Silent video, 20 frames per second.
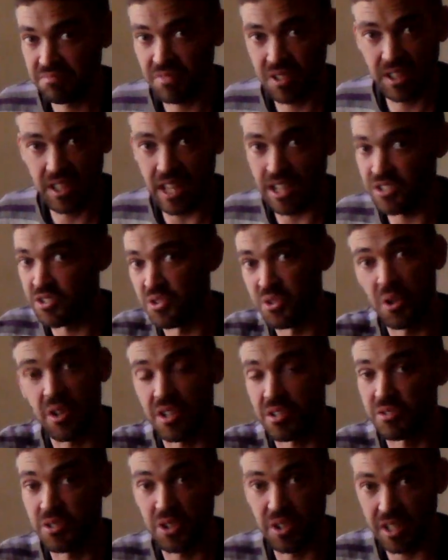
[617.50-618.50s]
it's not
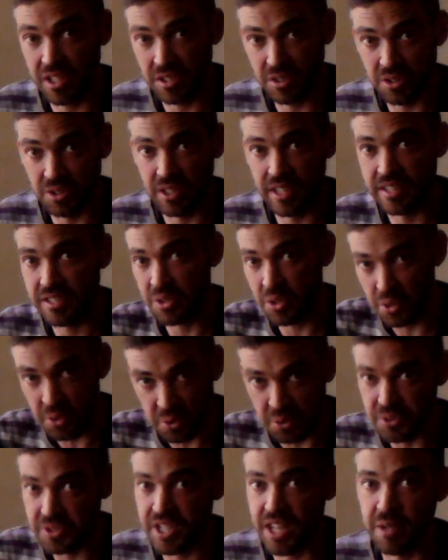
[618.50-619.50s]
erotic at all. It's all
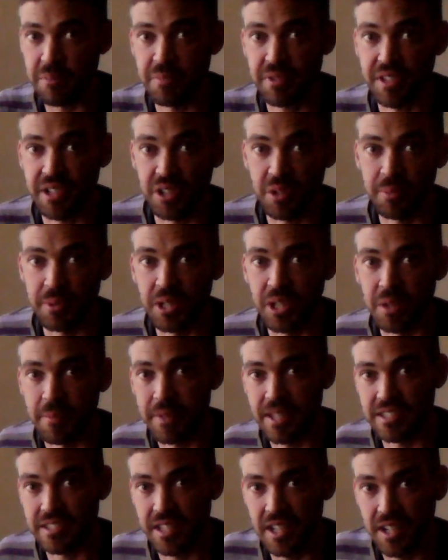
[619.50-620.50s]
deep therapeutic
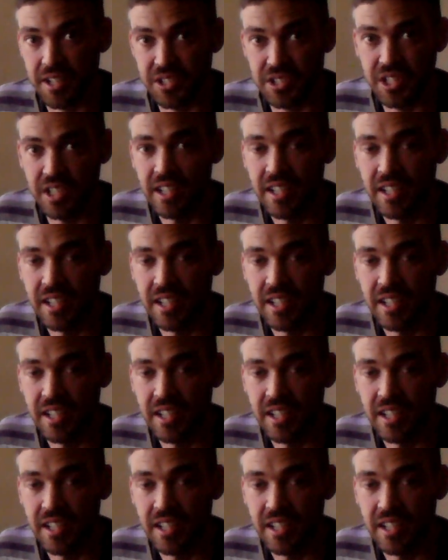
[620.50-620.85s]
massage.